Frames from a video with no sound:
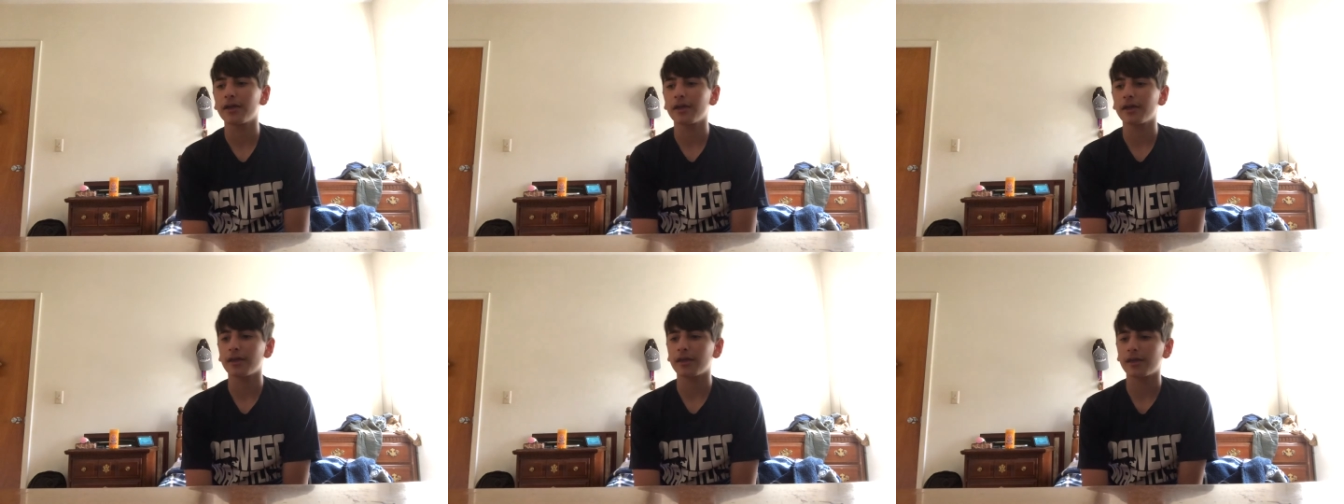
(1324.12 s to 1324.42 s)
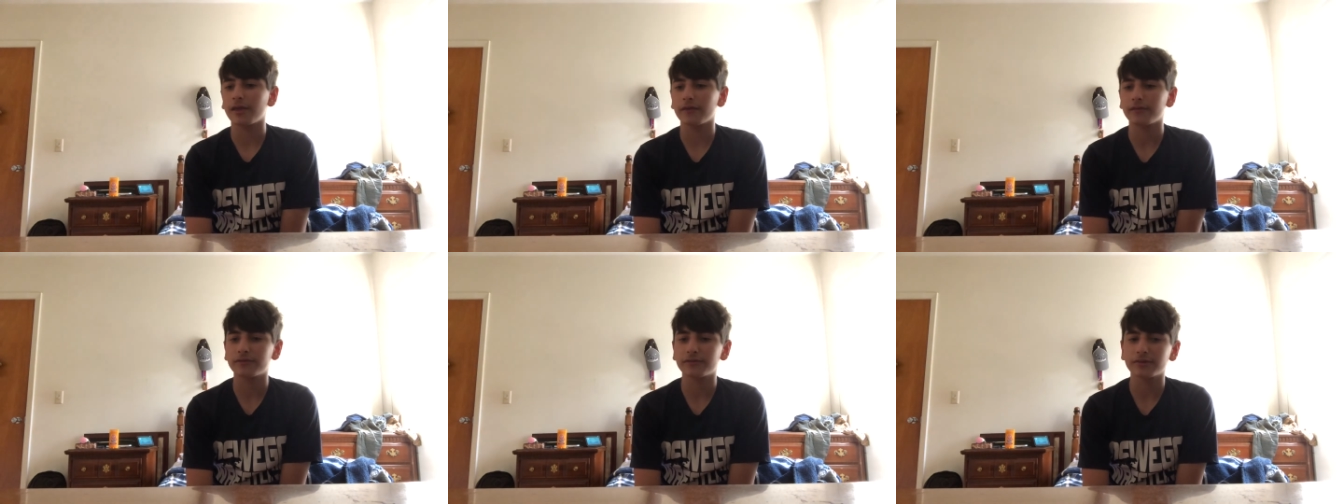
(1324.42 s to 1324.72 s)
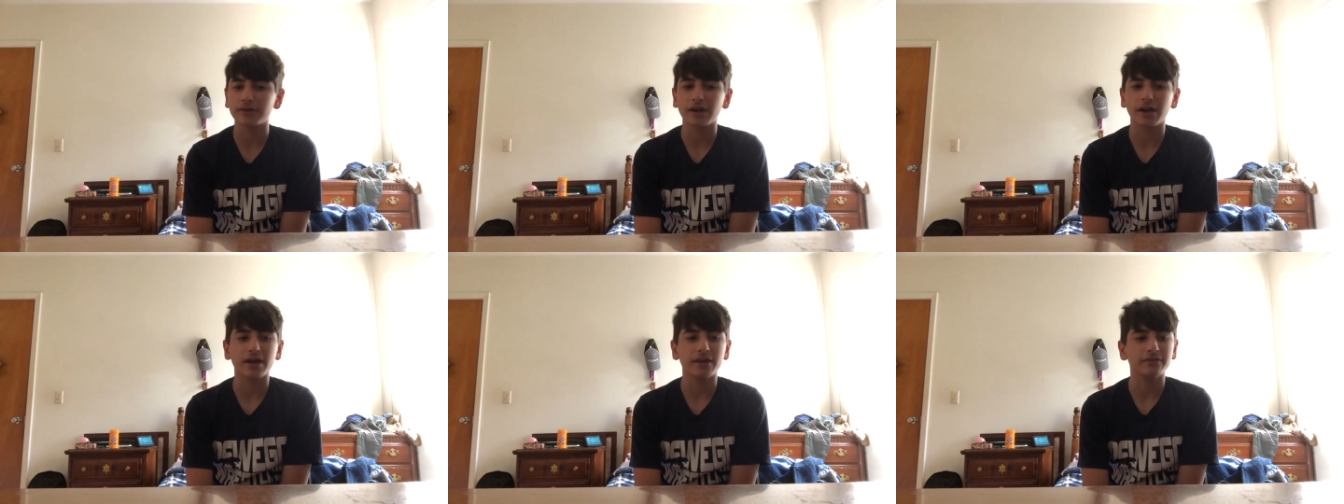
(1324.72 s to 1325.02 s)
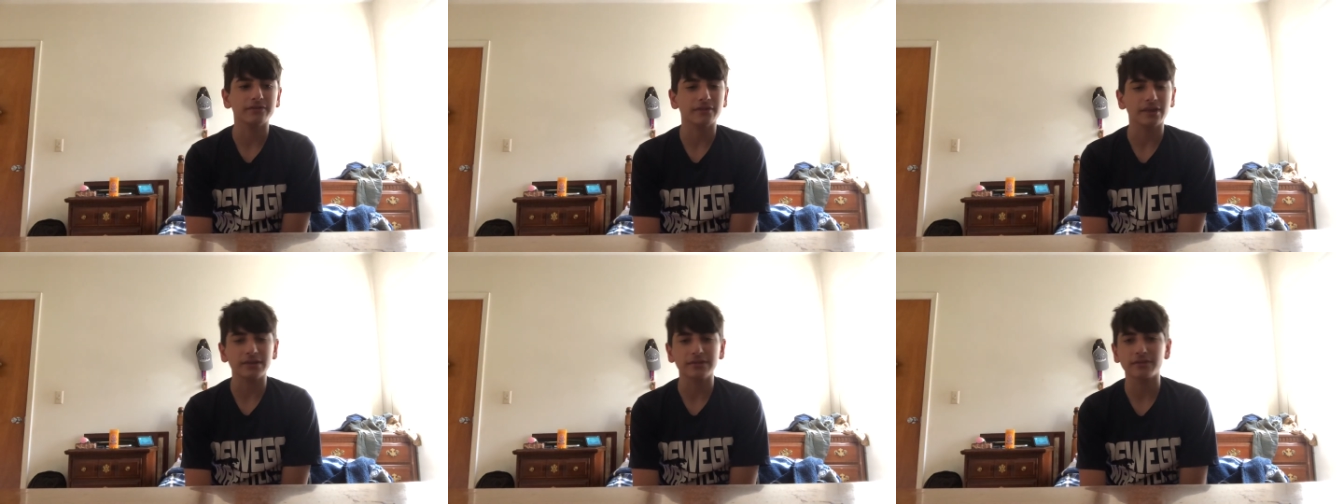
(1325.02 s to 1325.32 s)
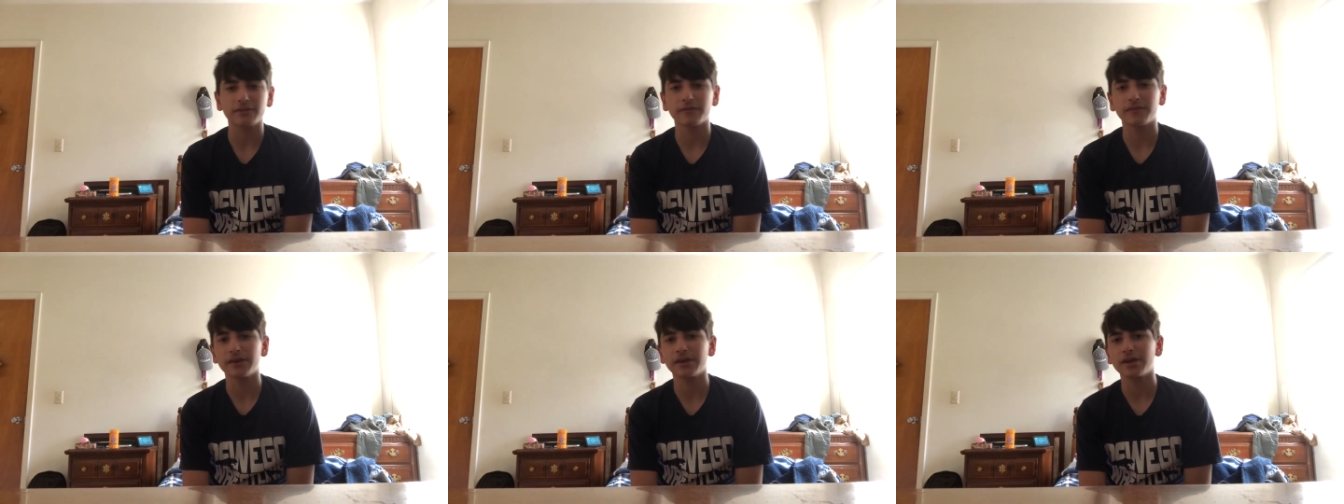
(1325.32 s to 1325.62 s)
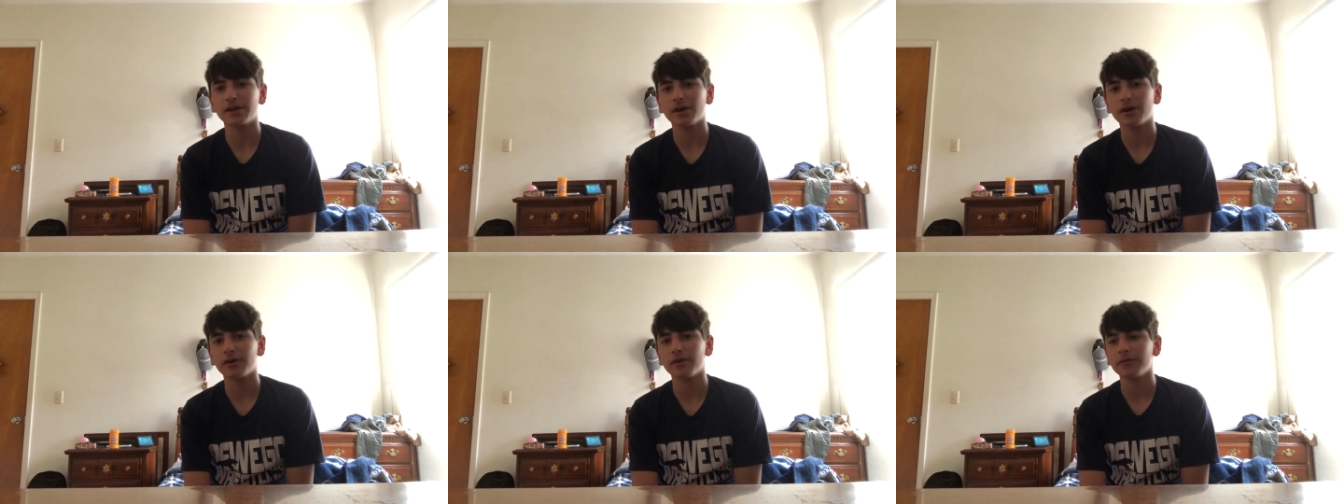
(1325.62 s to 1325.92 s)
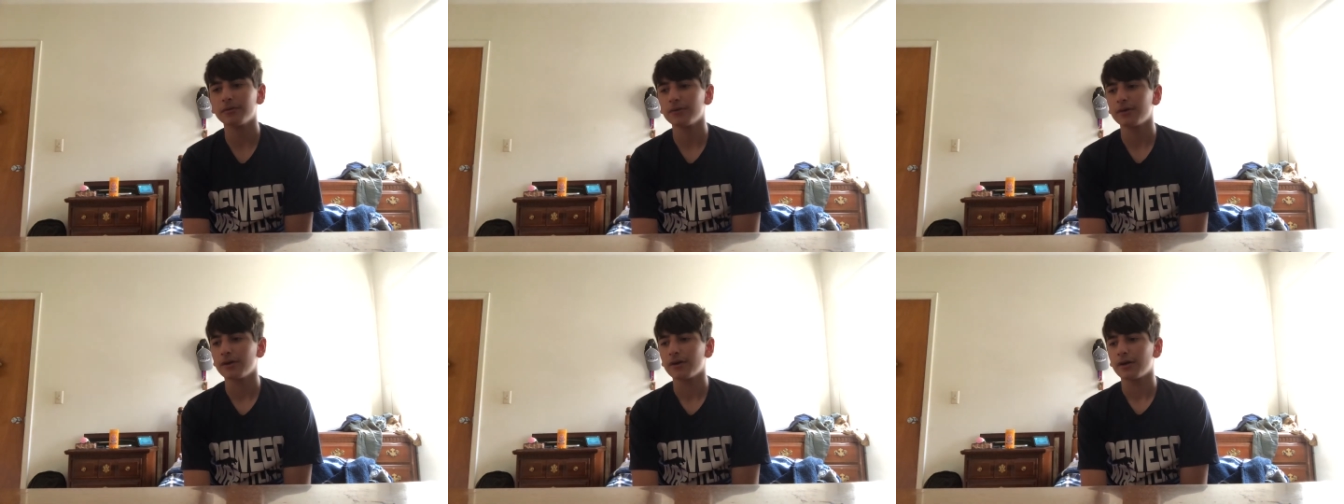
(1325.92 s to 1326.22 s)
If you guys like the video
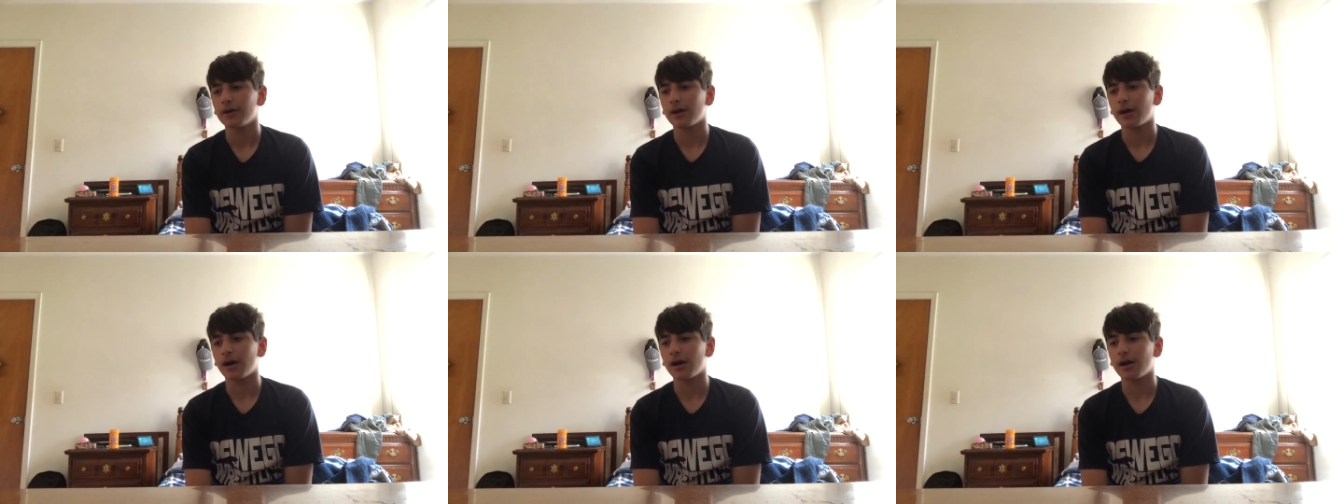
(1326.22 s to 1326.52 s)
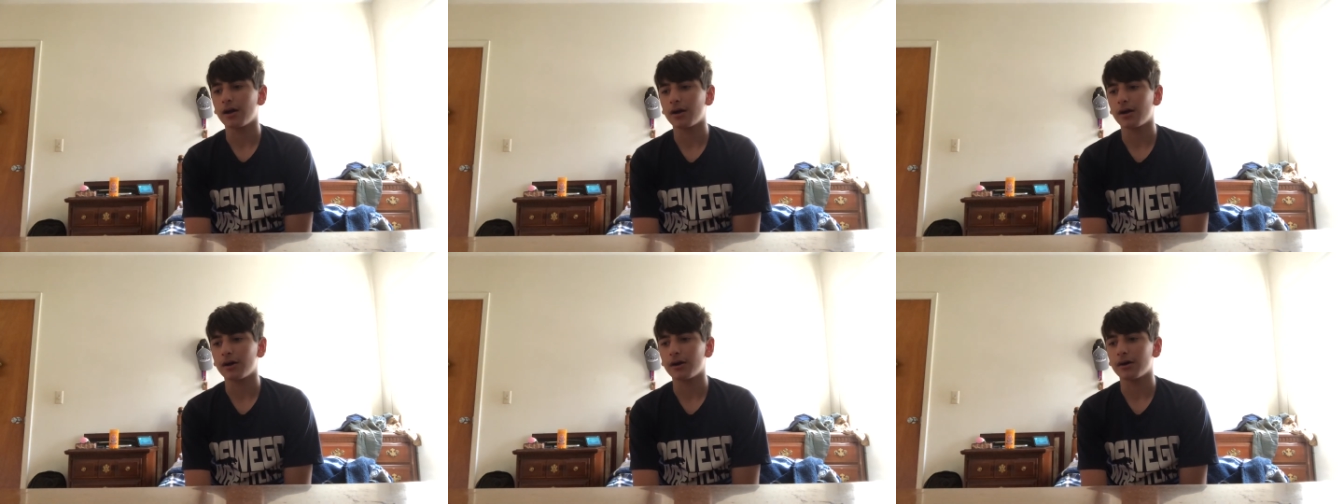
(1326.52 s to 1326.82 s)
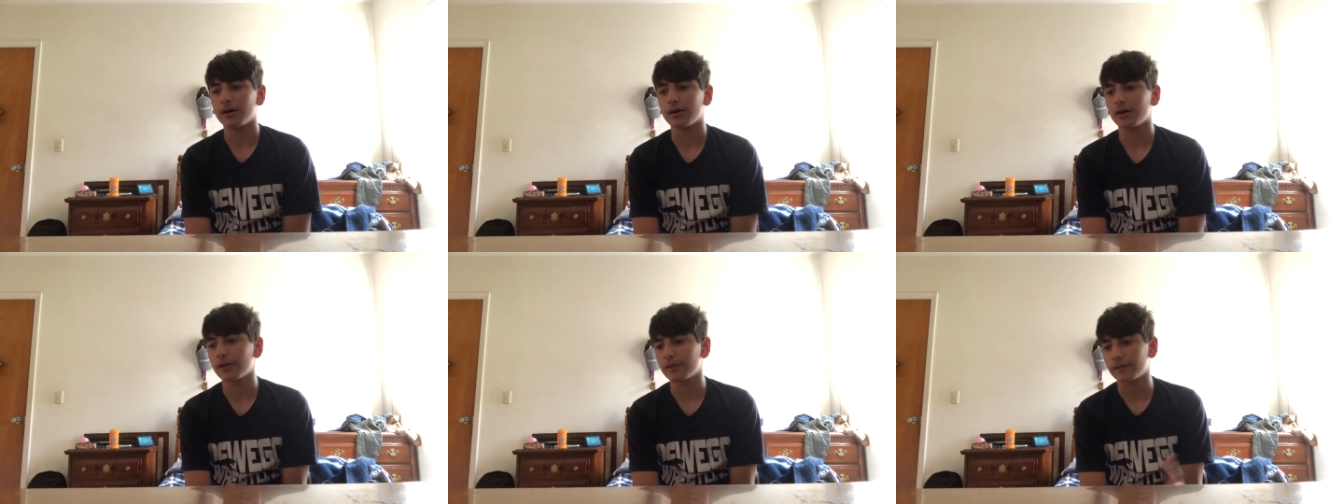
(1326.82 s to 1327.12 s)
and